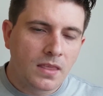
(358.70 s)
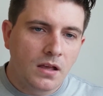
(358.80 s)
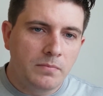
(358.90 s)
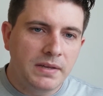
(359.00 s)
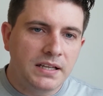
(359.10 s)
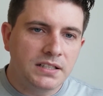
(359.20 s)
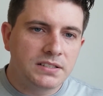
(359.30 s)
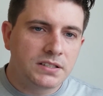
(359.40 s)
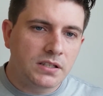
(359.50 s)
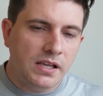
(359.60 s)

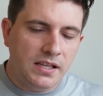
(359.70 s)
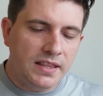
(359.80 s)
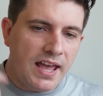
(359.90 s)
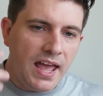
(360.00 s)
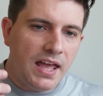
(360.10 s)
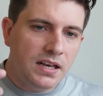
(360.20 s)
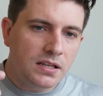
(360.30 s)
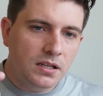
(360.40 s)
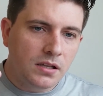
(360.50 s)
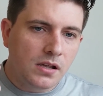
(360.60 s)
Because in the end,
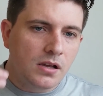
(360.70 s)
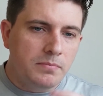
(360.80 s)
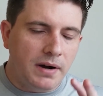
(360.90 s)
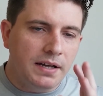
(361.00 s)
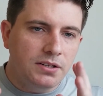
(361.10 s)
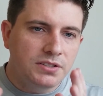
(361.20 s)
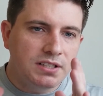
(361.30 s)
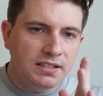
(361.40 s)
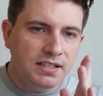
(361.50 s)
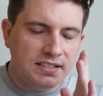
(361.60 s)
by
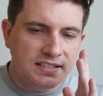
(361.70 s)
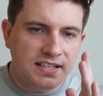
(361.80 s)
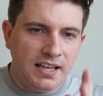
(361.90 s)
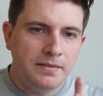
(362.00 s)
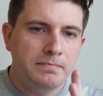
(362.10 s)
using the same